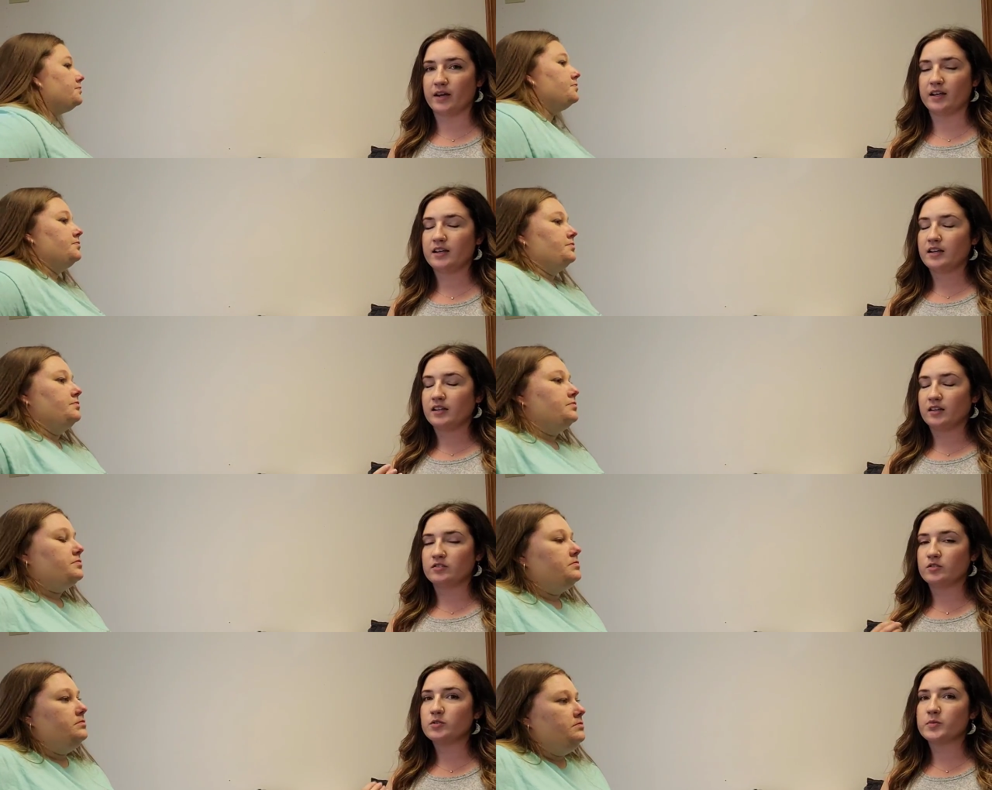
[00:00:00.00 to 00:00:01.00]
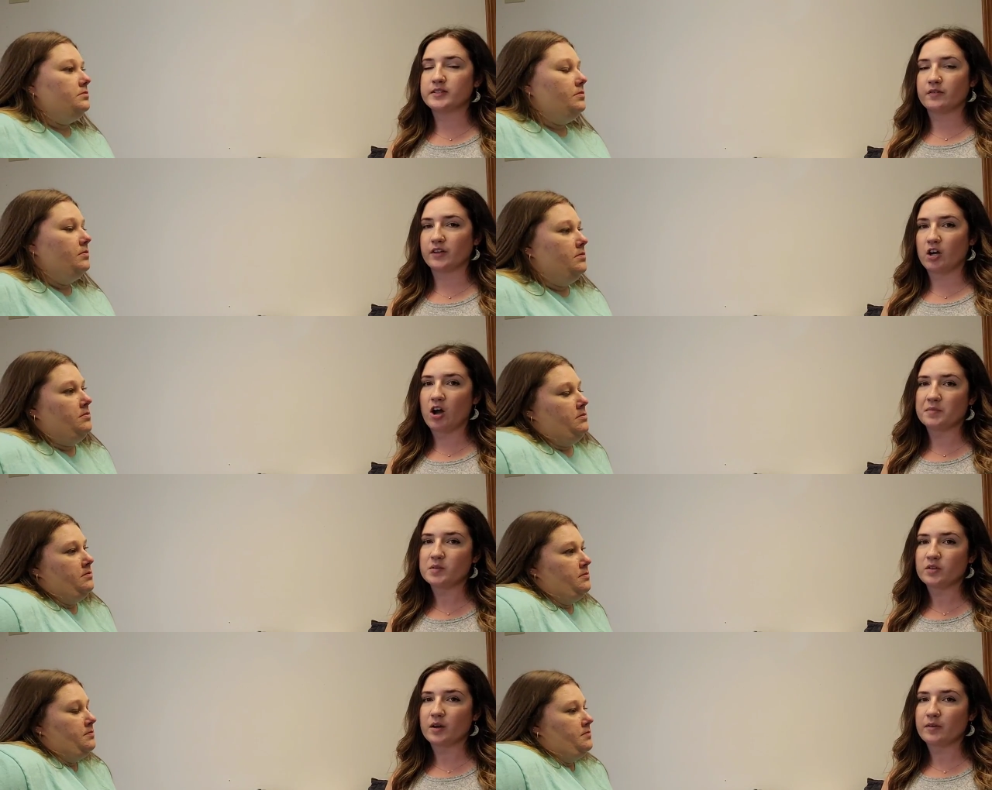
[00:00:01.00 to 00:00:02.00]
Speaker 1: but do specific comps
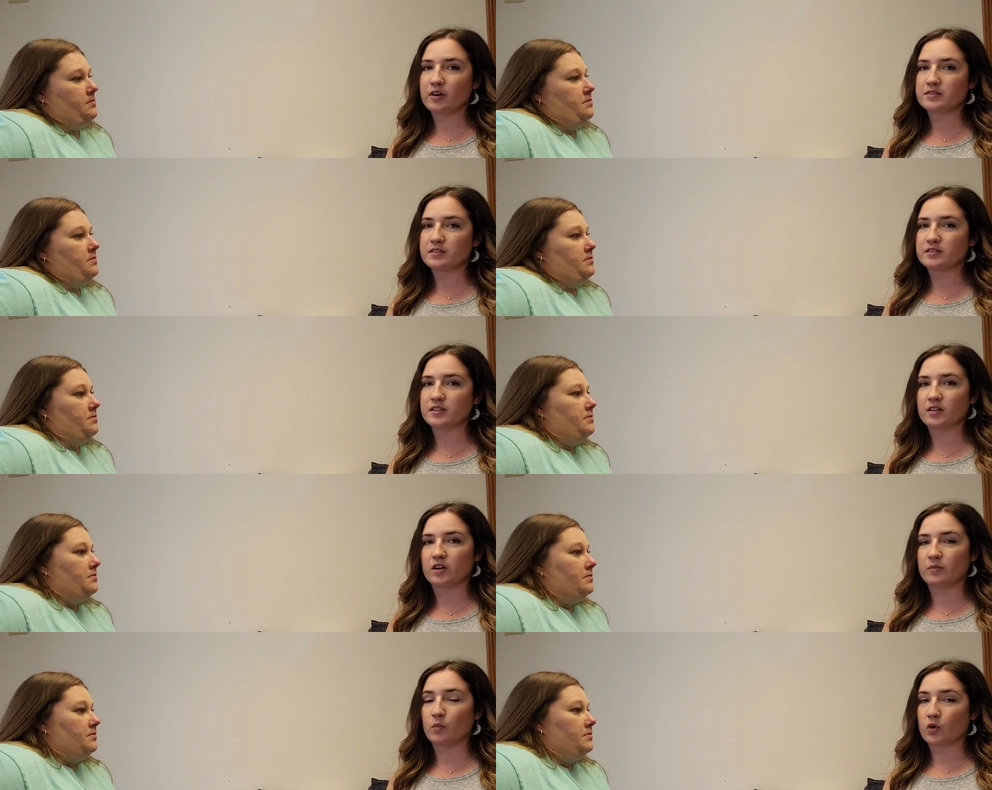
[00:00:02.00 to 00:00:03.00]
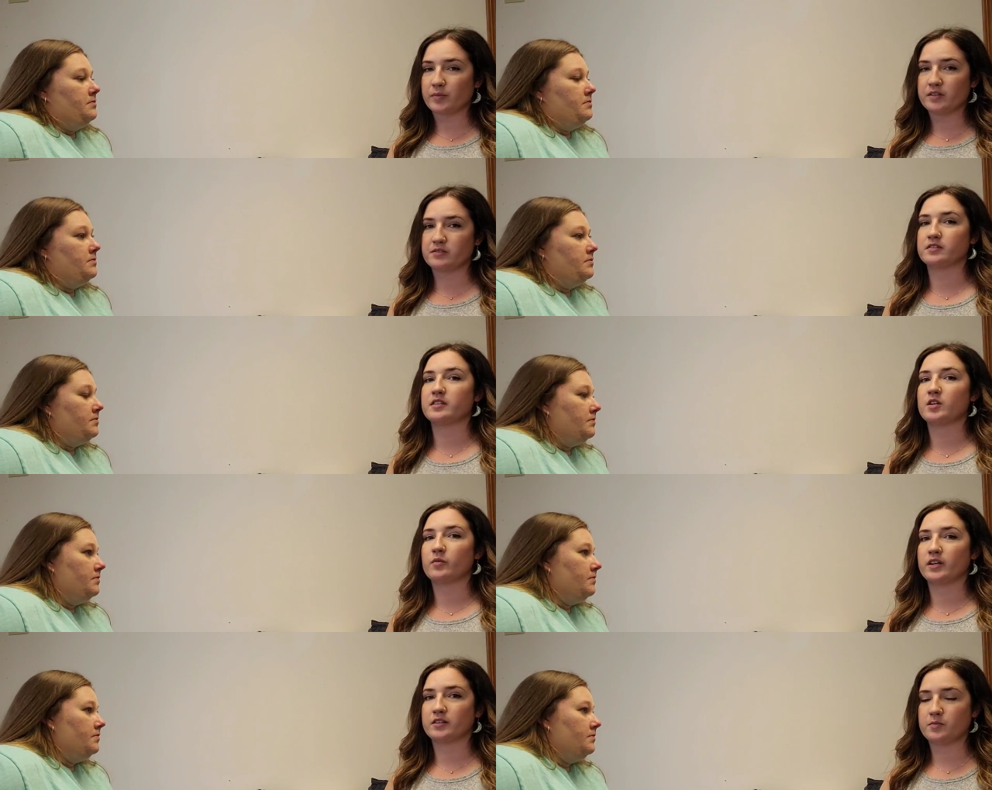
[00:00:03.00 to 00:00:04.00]
when you come across it because there are more pieces than you
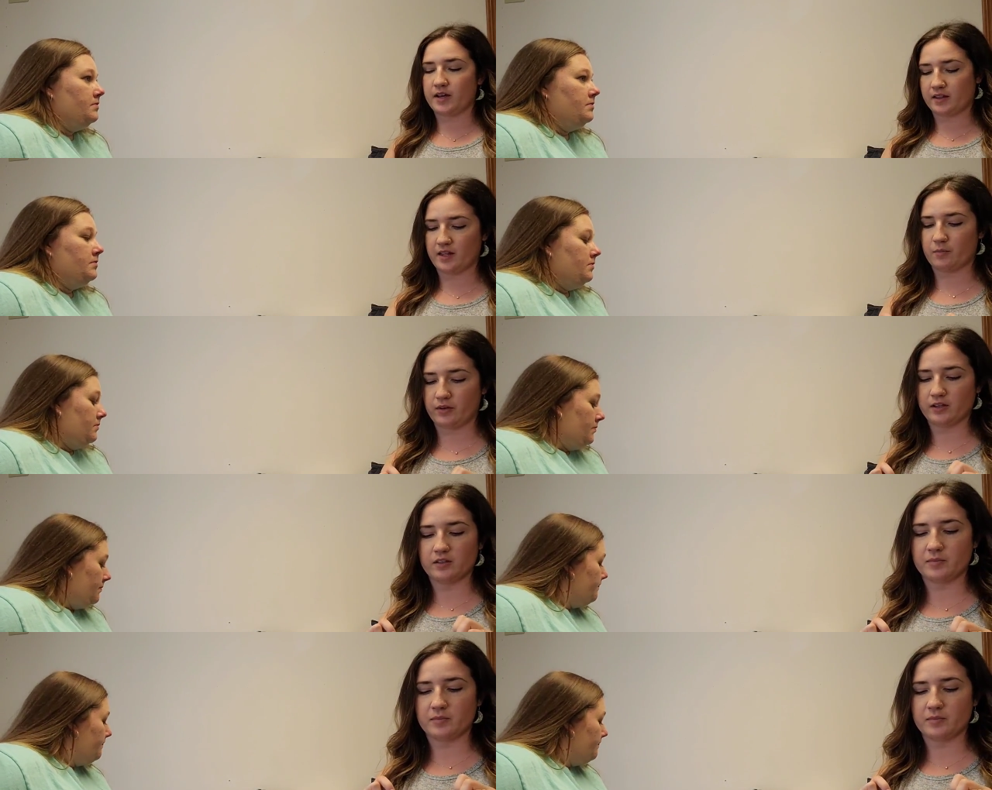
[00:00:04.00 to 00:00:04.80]
would expect that bring good